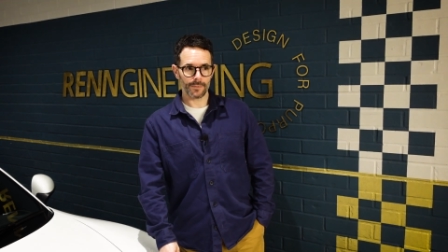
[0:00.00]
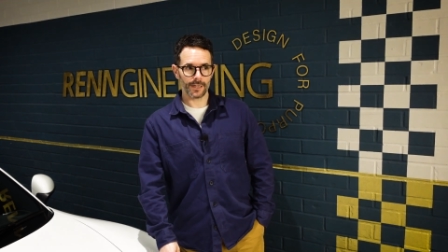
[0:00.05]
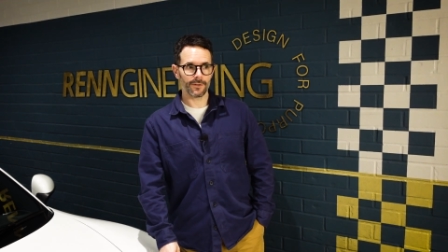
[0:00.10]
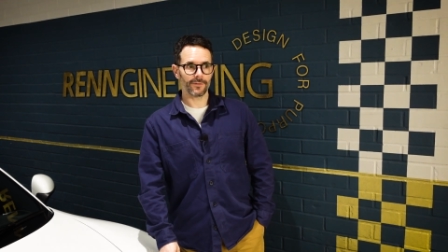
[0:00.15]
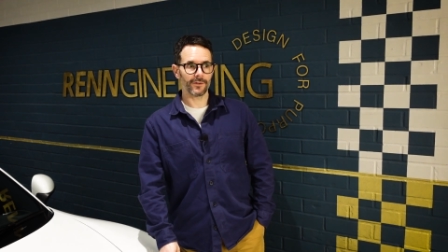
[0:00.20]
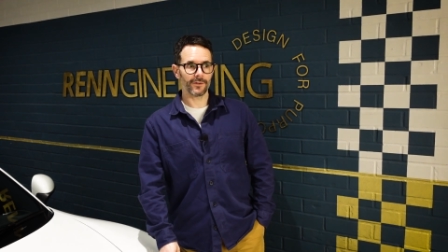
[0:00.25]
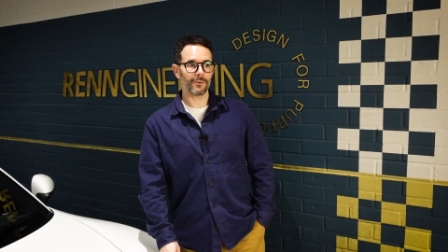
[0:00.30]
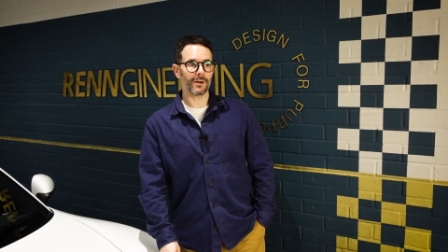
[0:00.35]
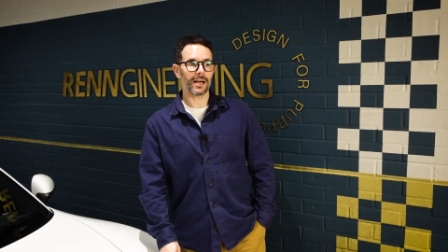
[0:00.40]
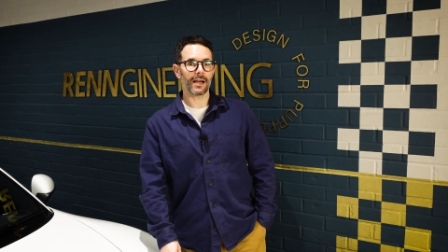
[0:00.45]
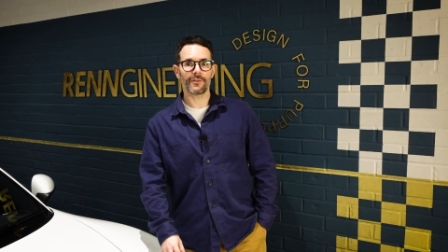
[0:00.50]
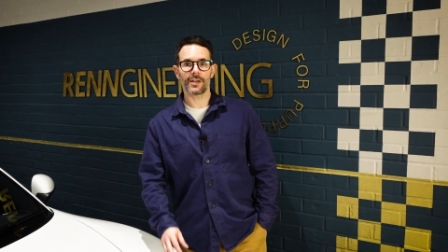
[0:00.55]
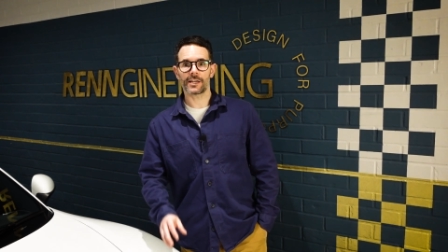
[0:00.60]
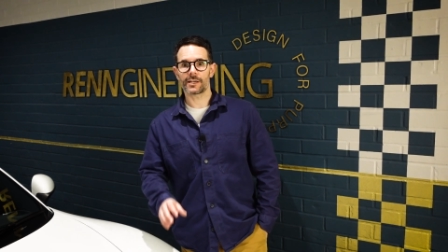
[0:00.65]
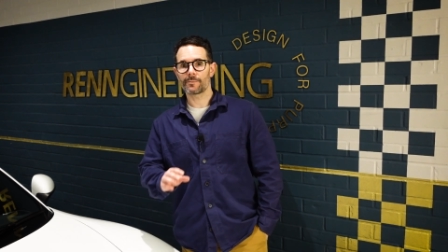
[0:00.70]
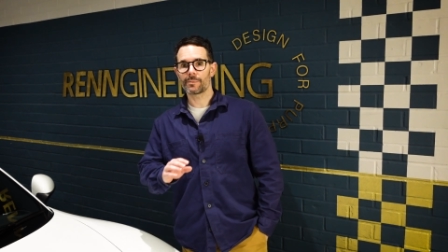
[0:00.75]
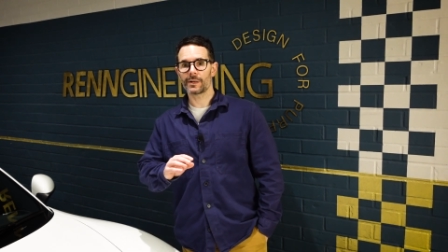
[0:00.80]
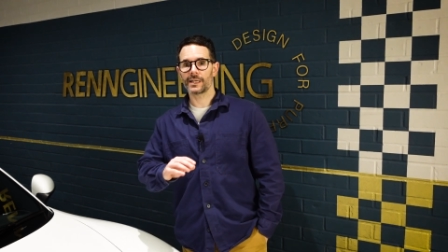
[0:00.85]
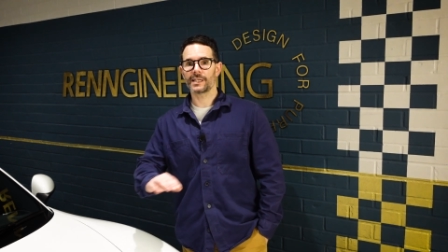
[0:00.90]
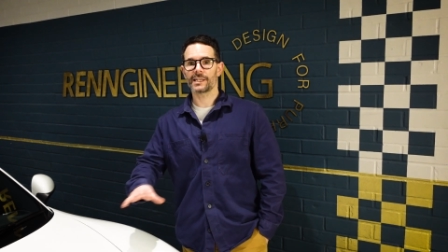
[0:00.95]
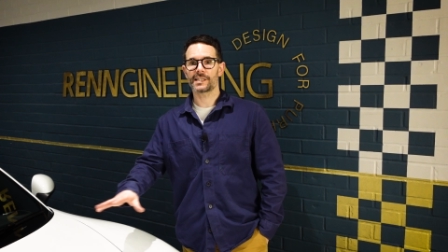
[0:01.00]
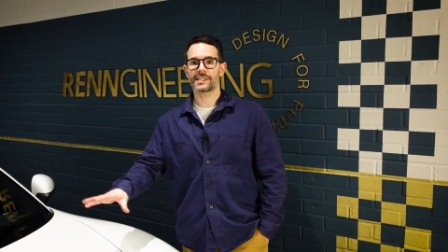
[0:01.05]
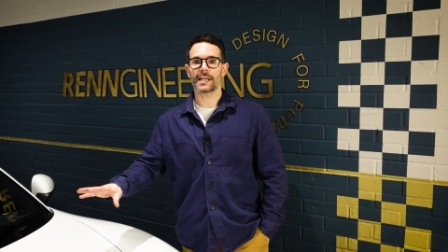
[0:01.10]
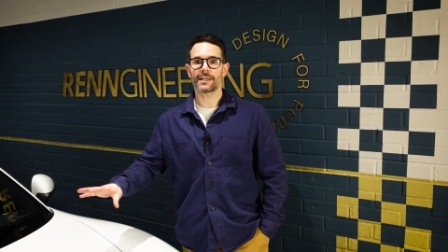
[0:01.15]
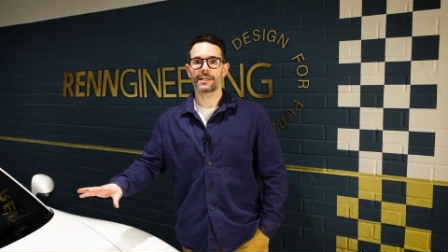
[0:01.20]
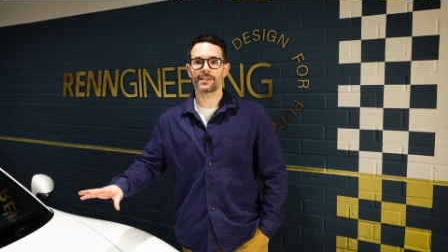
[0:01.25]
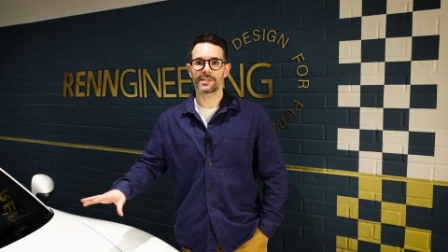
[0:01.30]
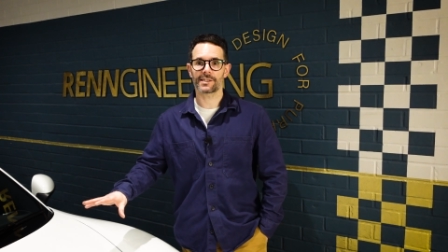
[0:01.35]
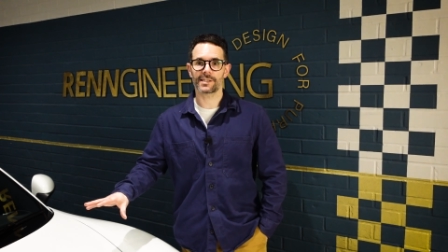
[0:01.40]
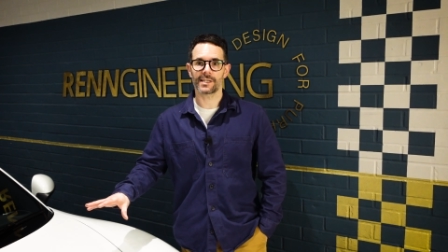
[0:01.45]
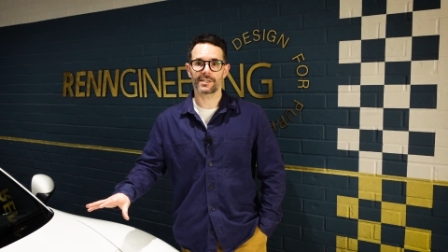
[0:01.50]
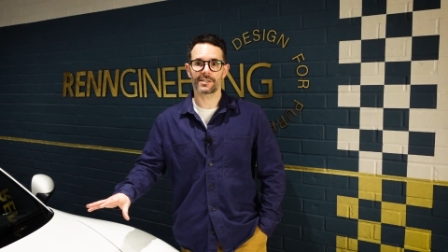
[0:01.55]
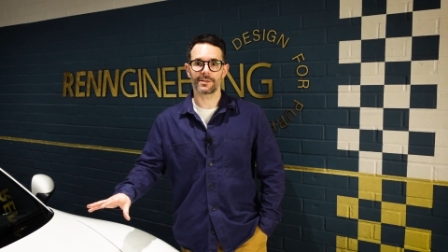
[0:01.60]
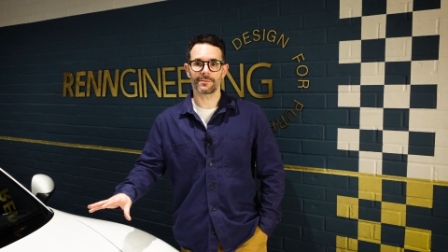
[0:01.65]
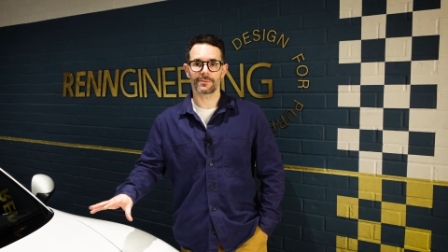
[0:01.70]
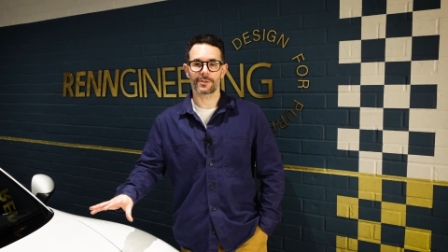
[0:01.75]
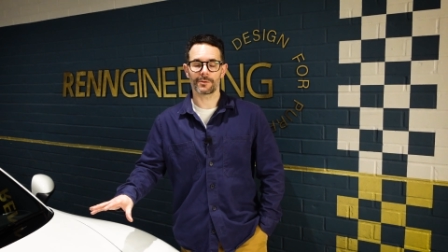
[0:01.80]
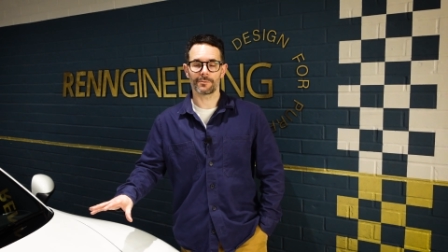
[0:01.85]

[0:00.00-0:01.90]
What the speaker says: If you have a completely standard system,